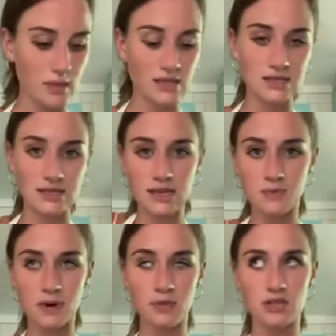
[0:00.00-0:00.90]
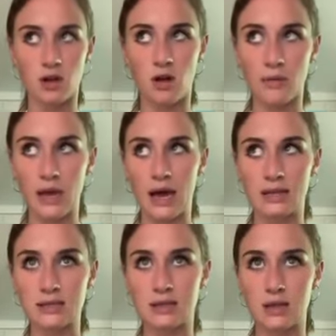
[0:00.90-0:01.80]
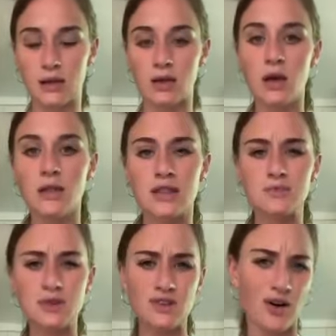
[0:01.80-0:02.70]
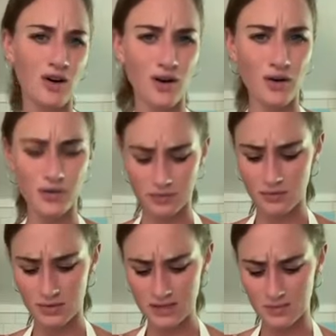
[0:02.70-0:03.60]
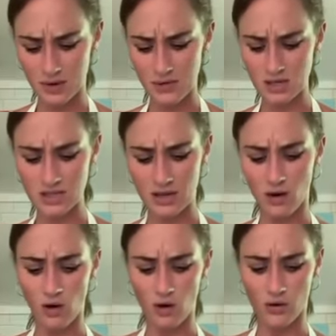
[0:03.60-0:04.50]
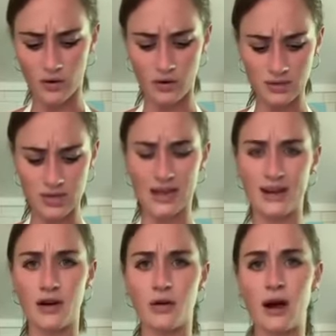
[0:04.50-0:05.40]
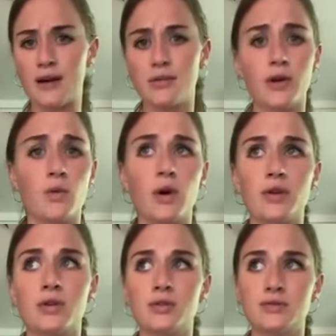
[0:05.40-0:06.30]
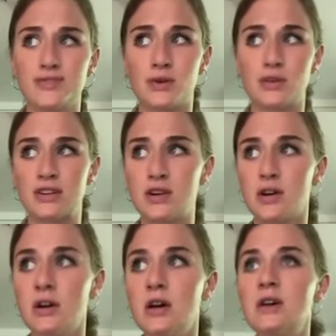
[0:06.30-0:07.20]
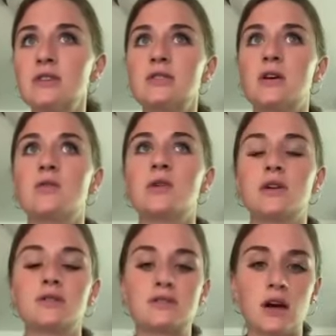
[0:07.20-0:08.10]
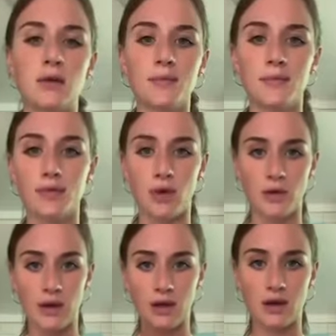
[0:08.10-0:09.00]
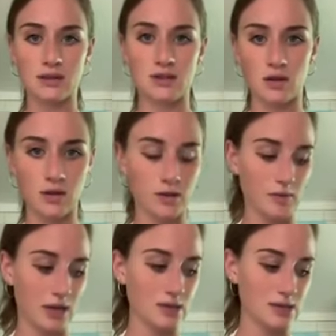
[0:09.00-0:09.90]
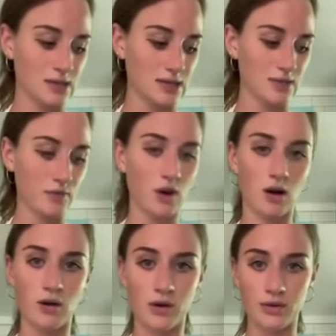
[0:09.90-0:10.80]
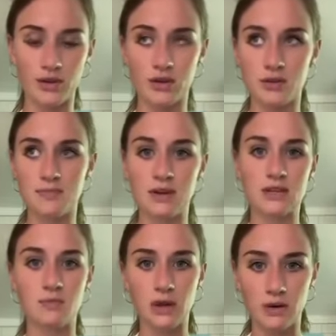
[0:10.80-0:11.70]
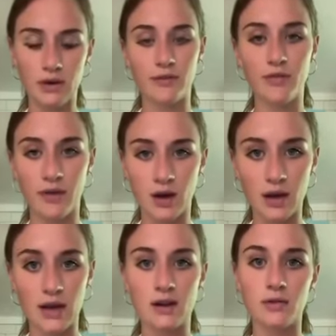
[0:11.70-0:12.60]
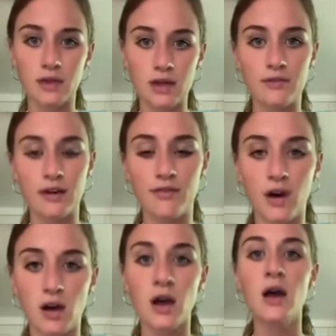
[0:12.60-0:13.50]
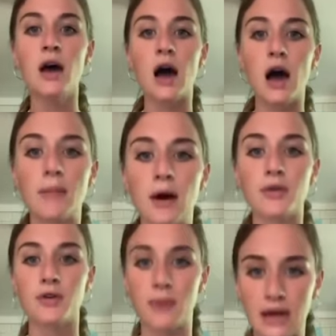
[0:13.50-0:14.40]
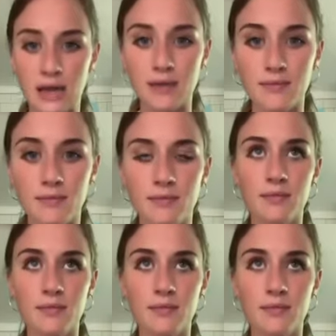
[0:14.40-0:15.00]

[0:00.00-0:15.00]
That's pretty much all we ask. Like, that's pretty much all girls I know. I don't know one girl who's a gold digger. So stop throwing us all under the bus as if we're all gold diggers because we don't give a f-. I don't give a f- about your money.